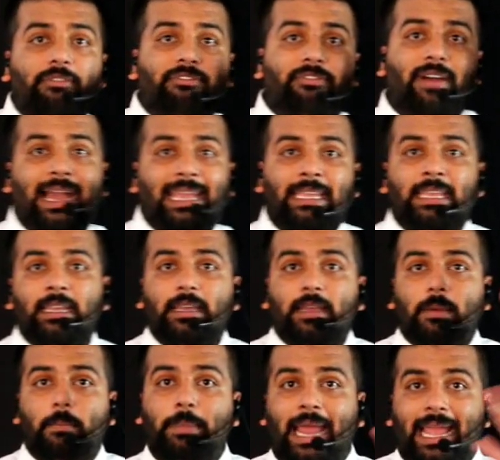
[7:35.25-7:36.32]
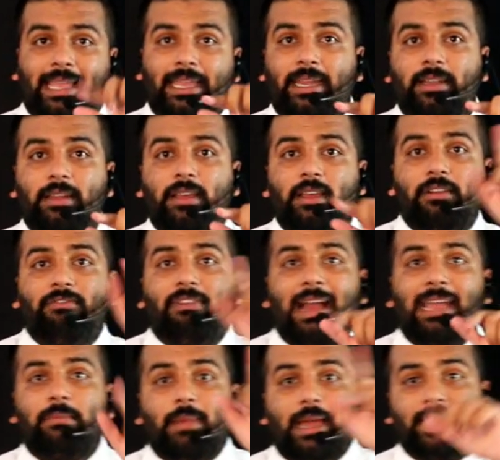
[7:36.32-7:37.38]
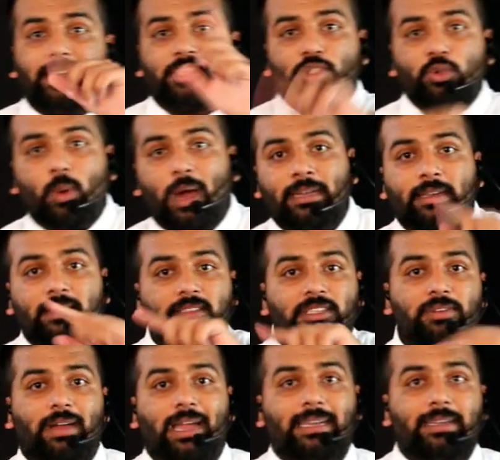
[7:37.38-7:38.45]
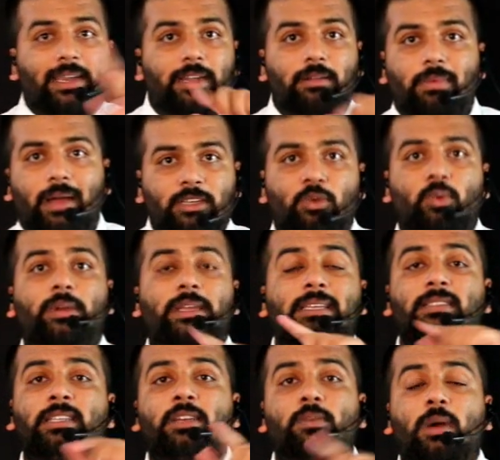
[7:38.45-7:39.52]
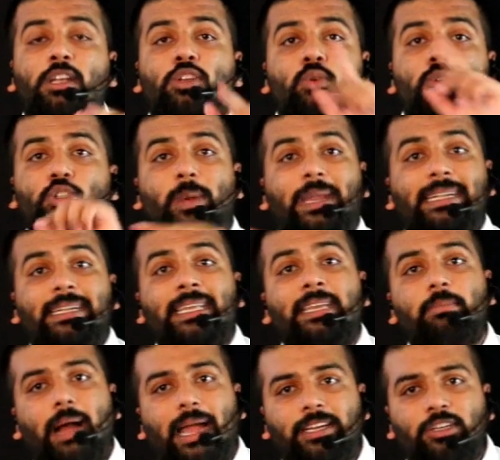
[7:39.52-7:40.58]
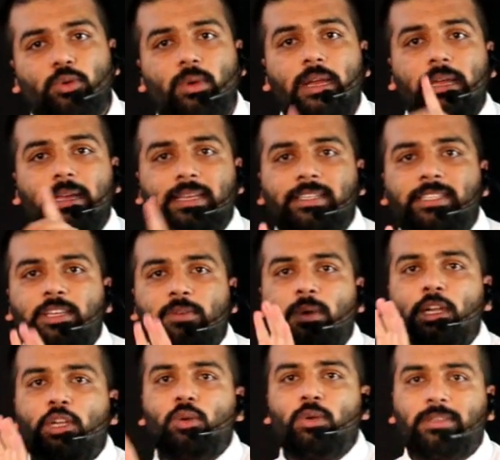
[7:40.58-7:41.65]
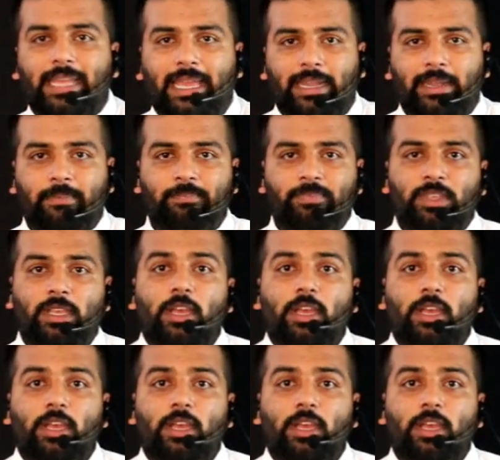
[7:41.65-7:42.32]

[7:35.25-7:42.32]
5 bracket 5 minus 1 divided by 2 is equal to 20 by 2 is equal to 10.